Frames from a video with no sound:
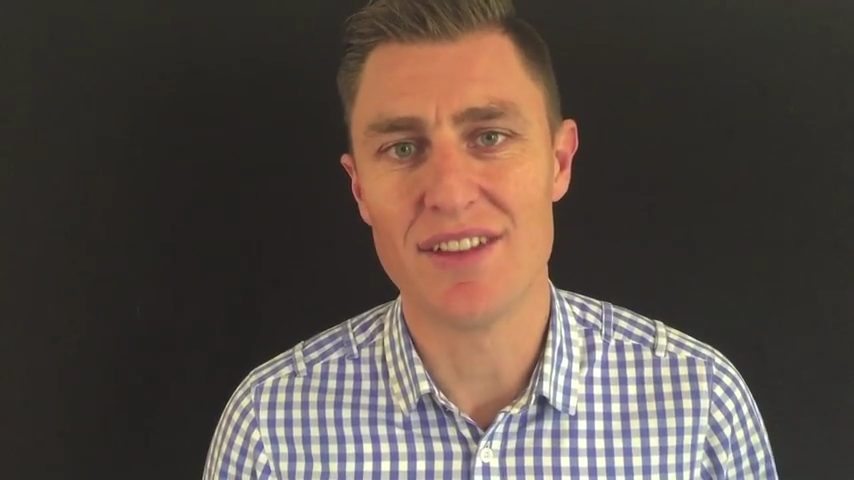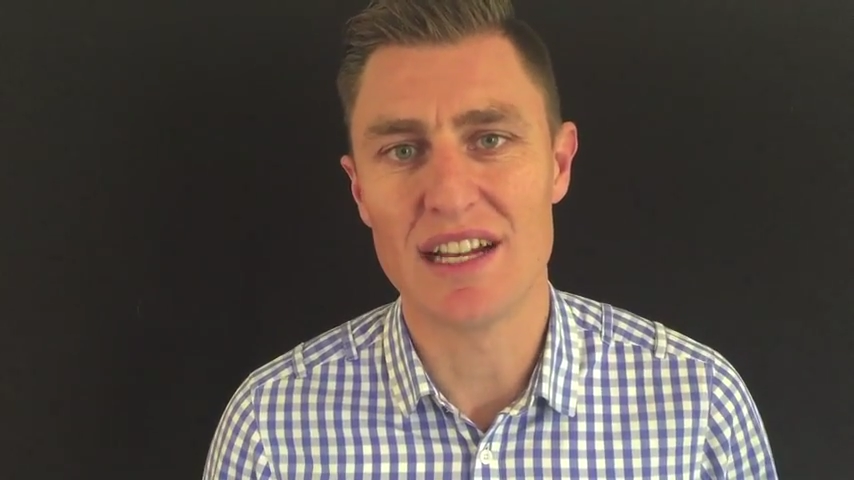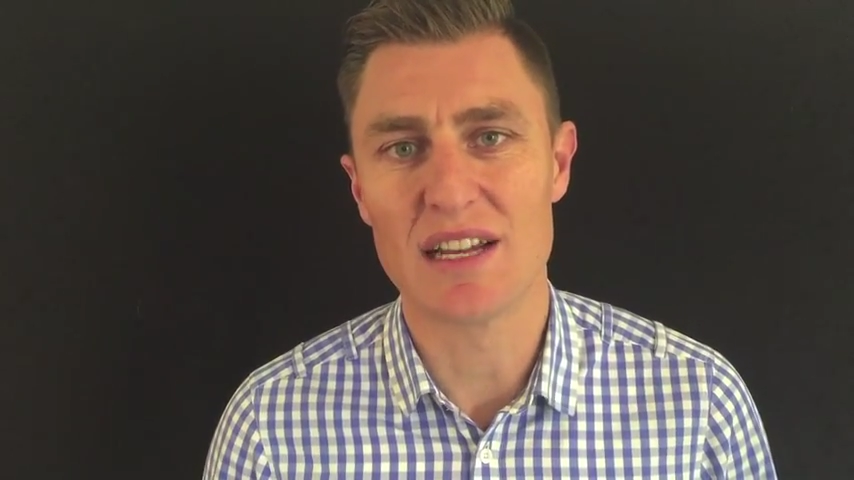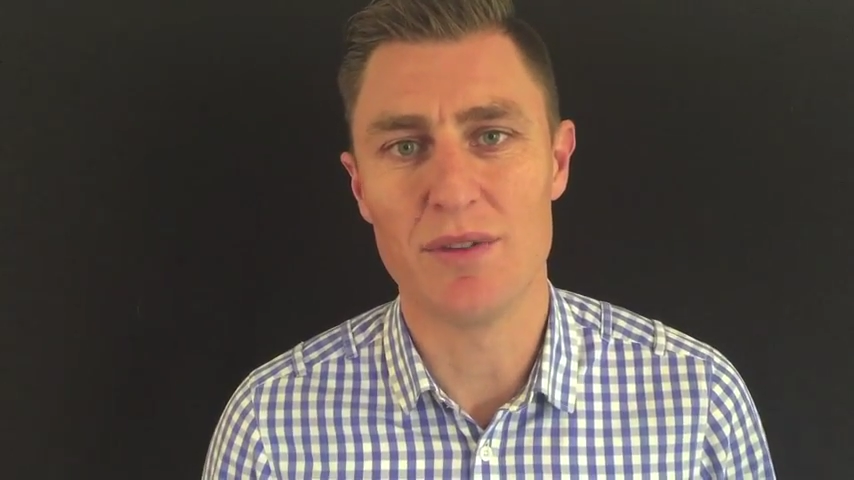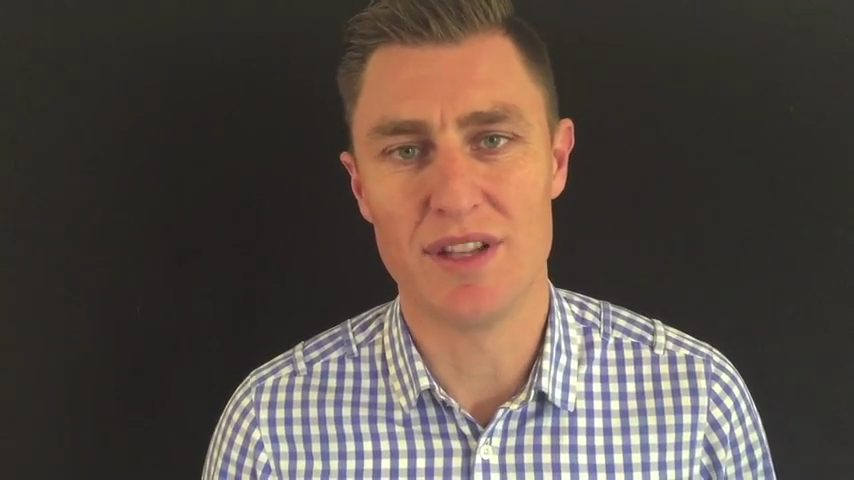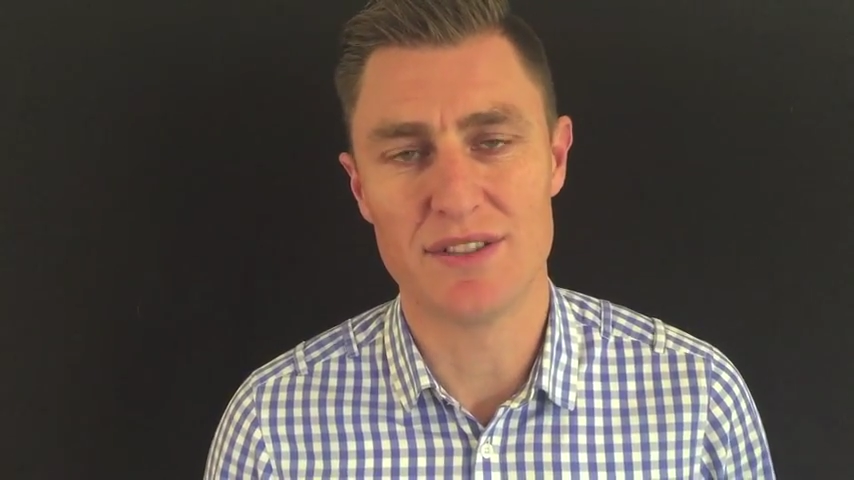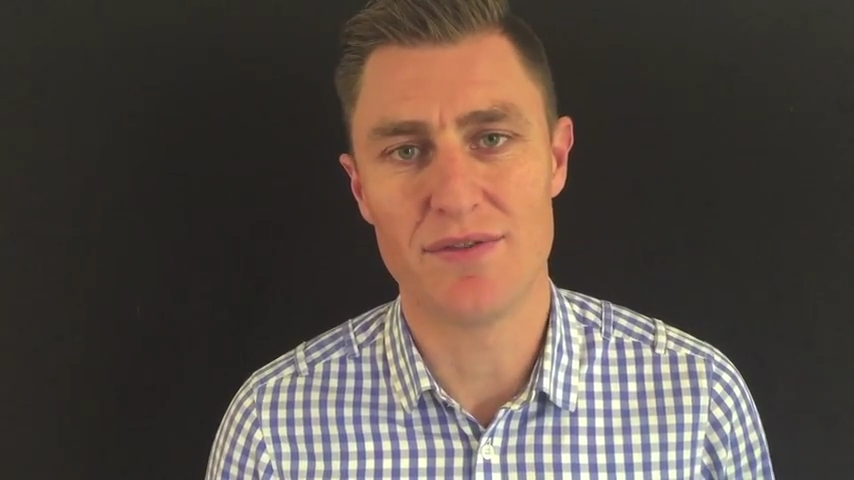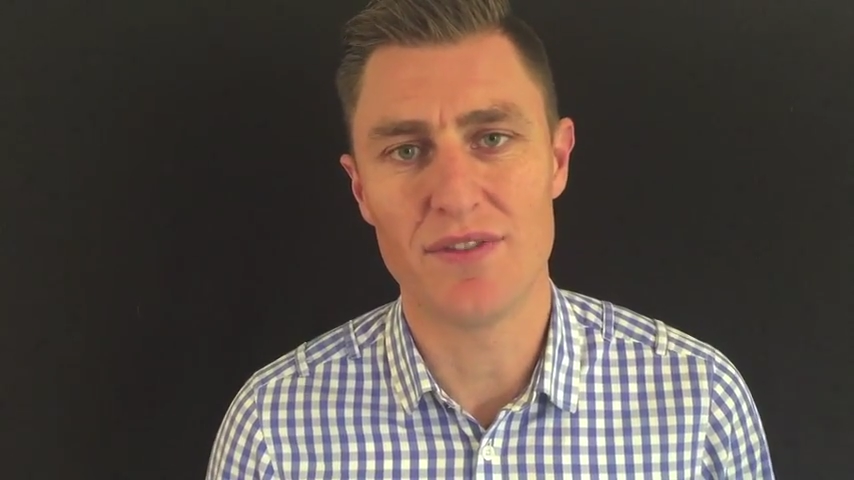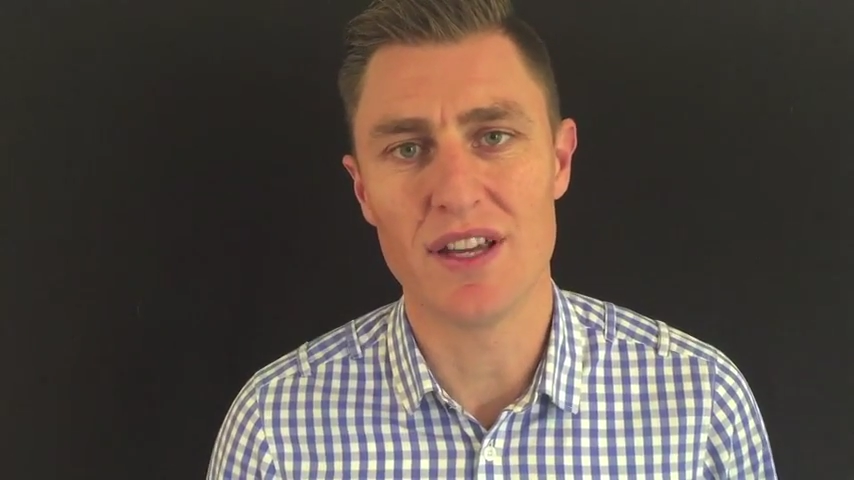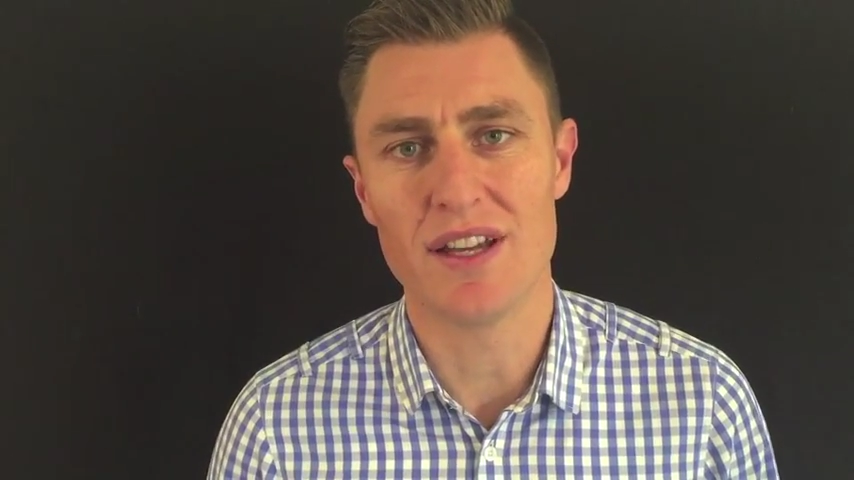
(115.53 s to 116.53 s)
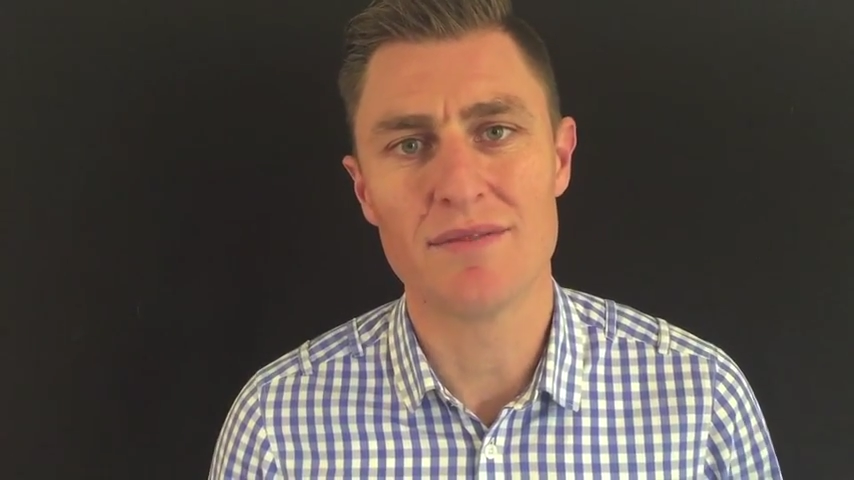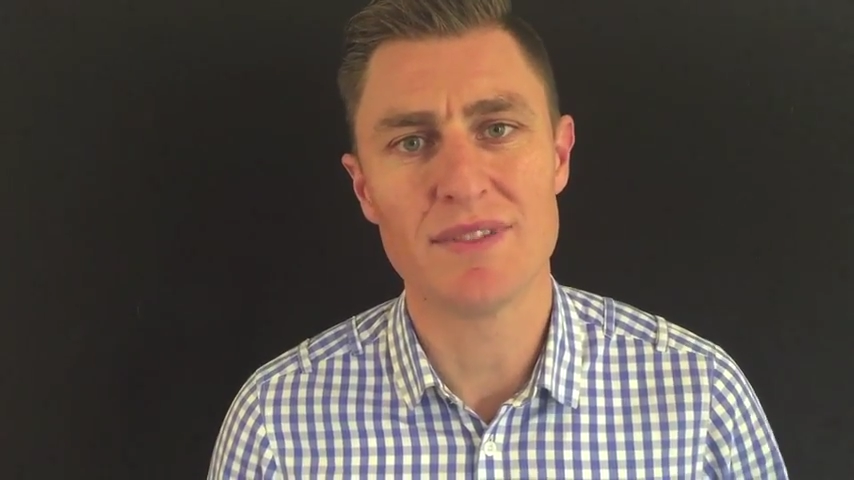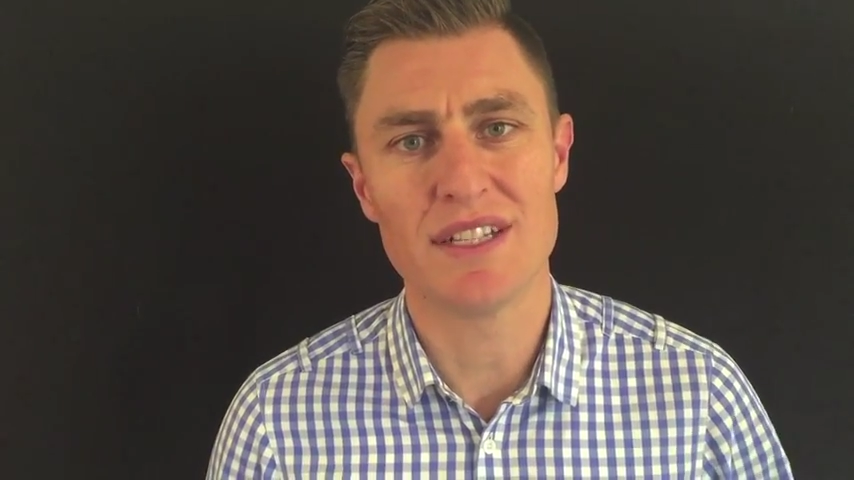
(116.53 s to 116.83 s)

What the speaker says: dealing with this fear